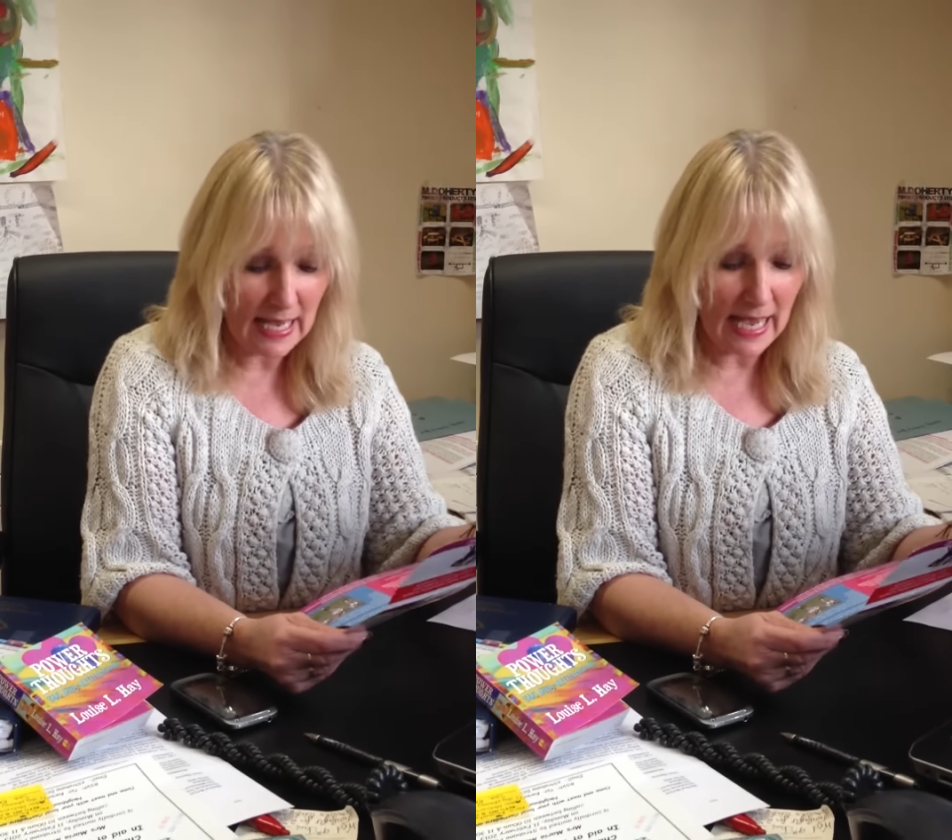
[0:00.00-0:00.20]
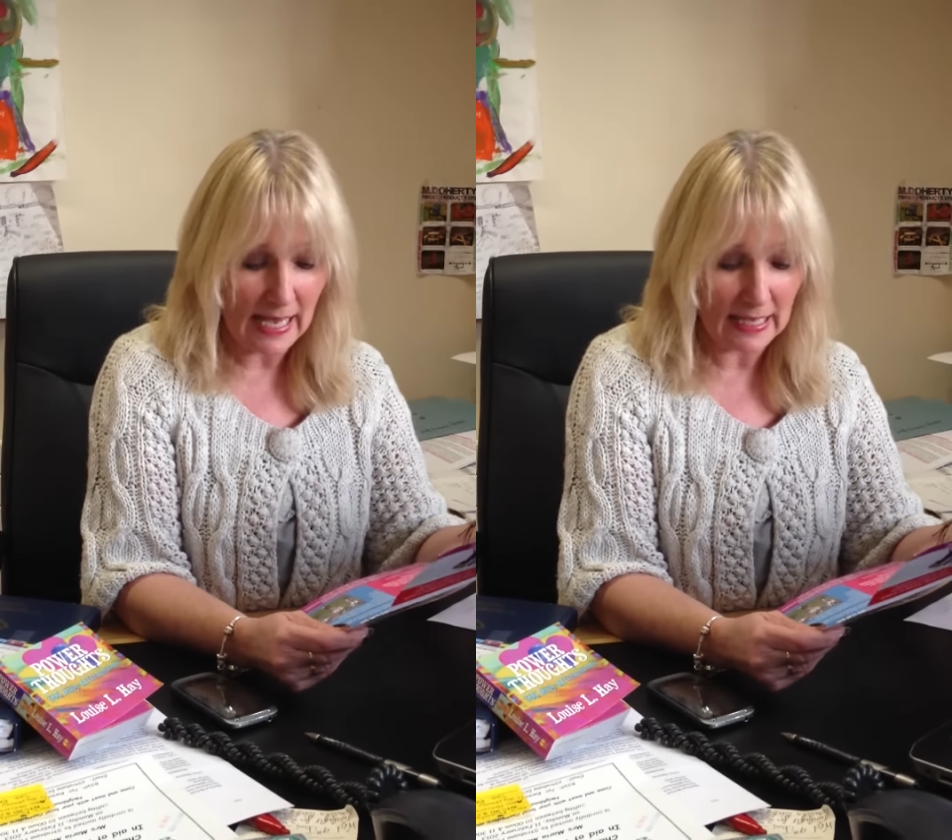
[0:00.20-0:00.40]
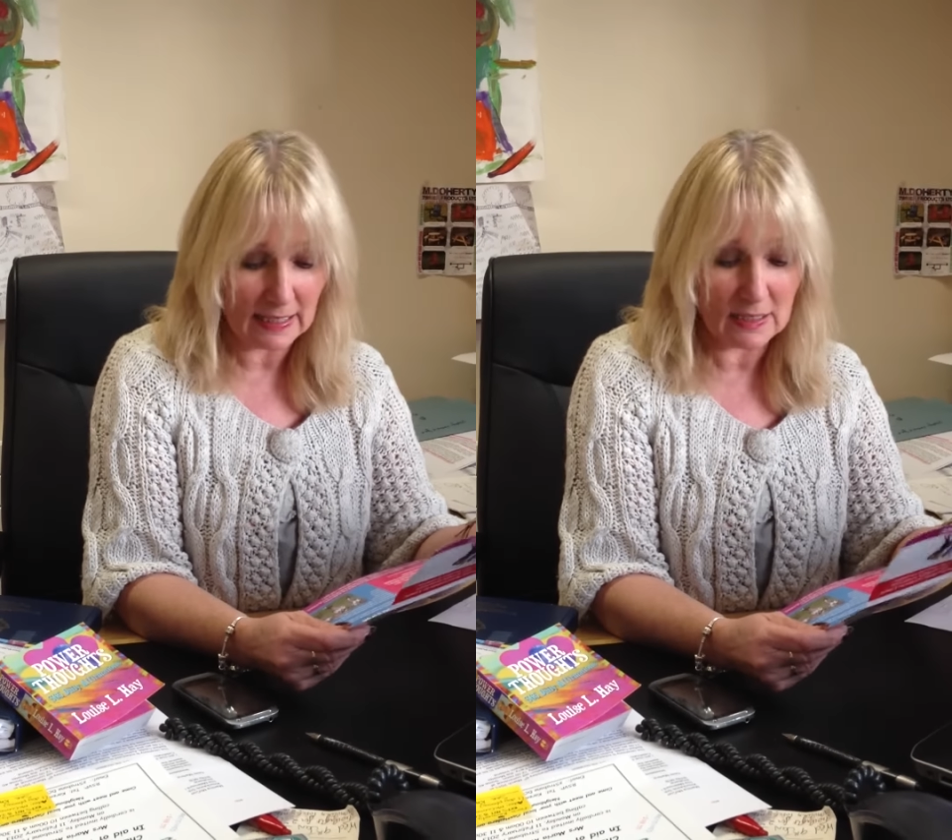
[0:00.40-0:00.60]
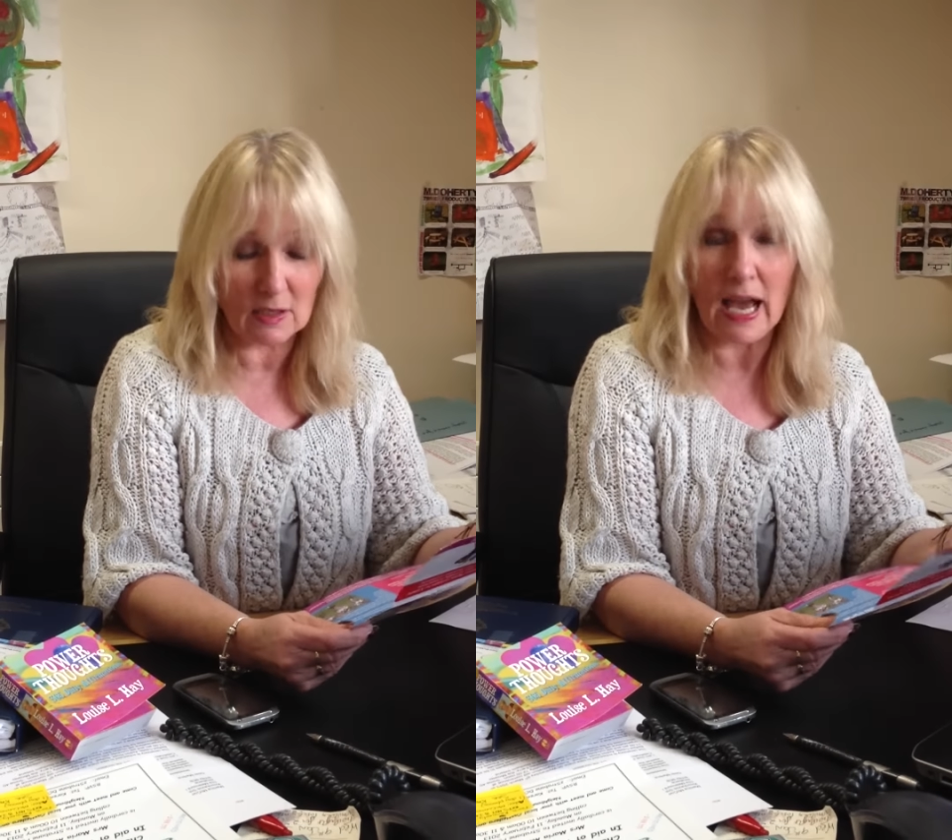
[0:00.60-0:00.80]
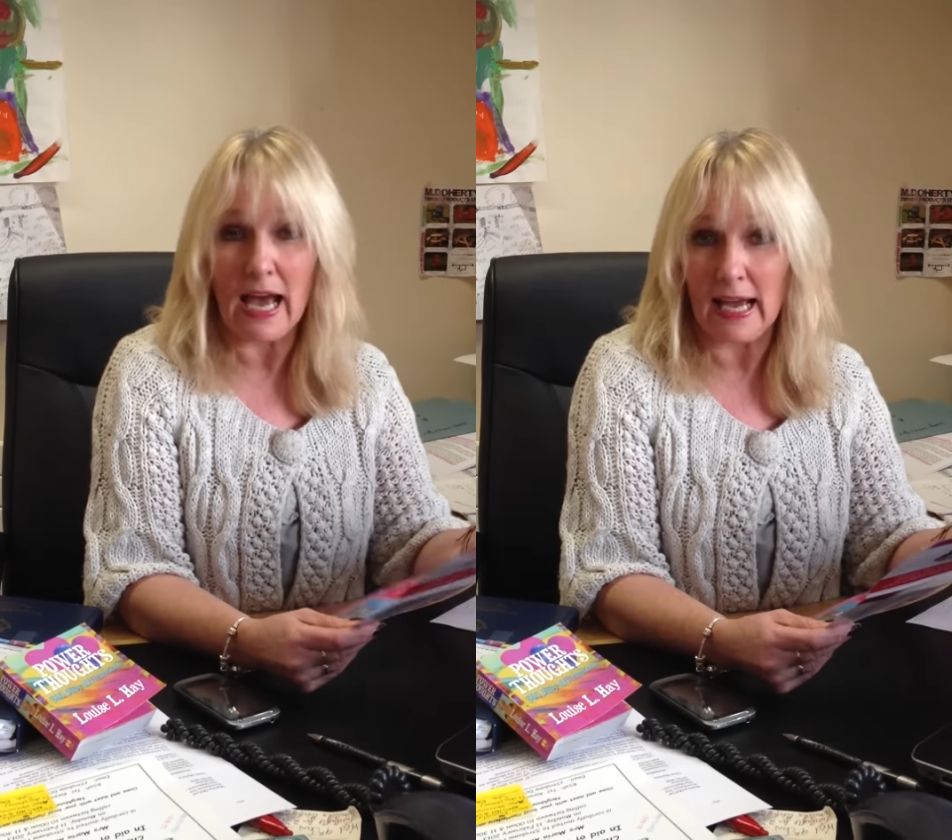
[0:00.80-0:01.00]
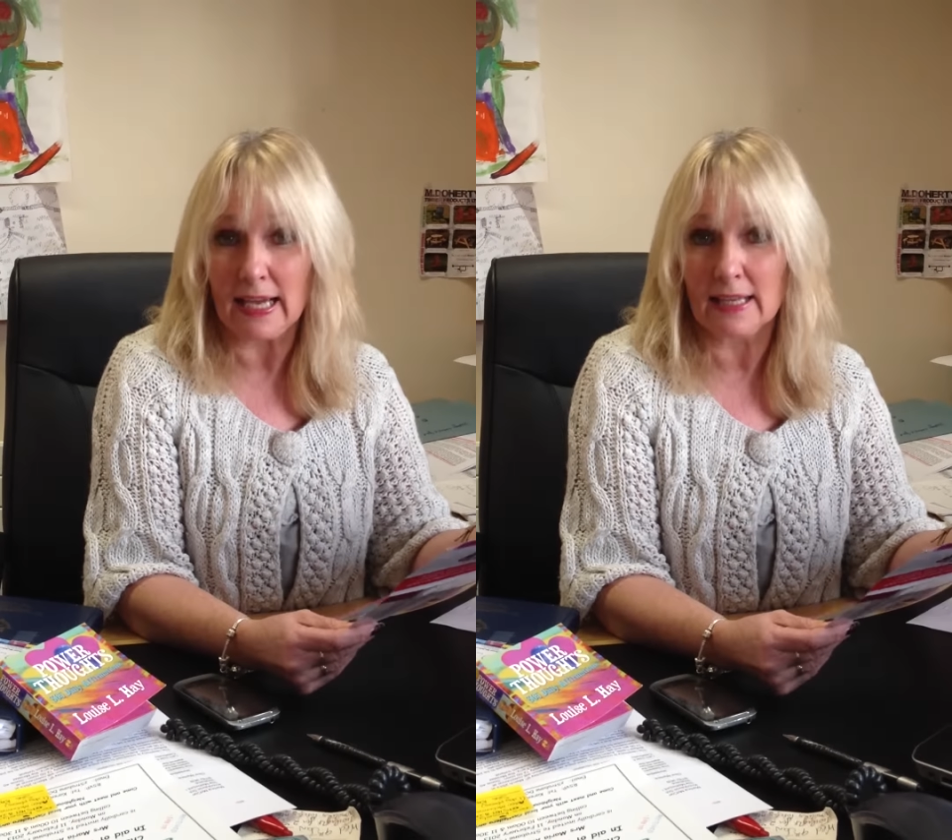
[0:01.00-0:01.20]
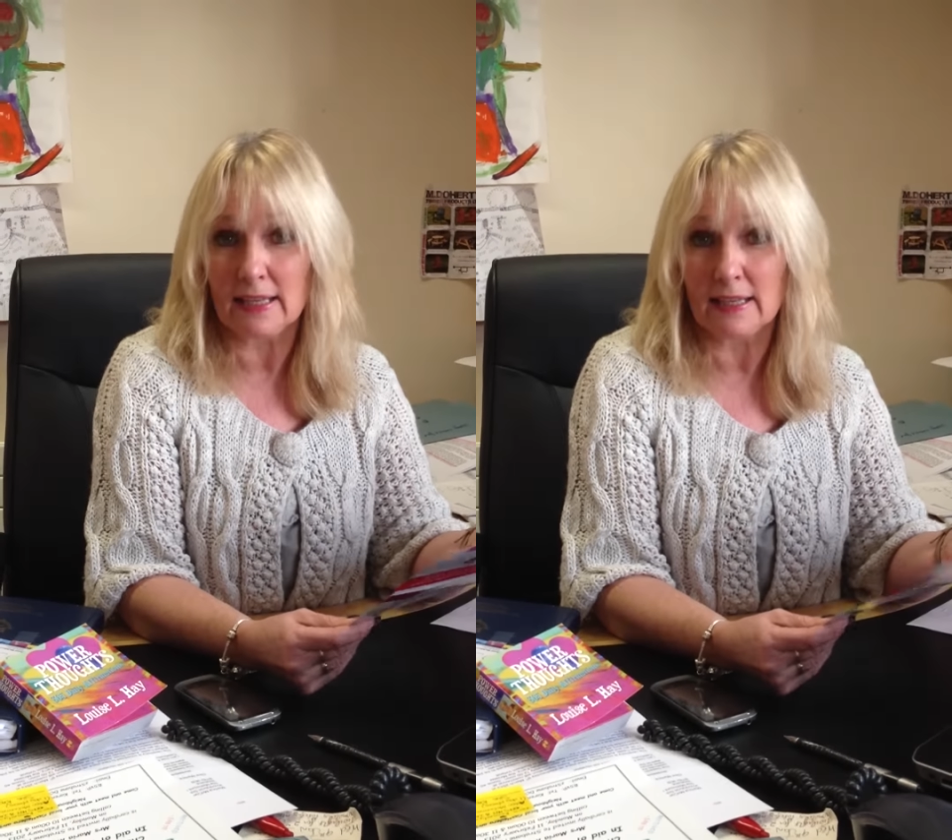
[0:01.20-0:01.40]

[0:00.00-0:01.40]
And I,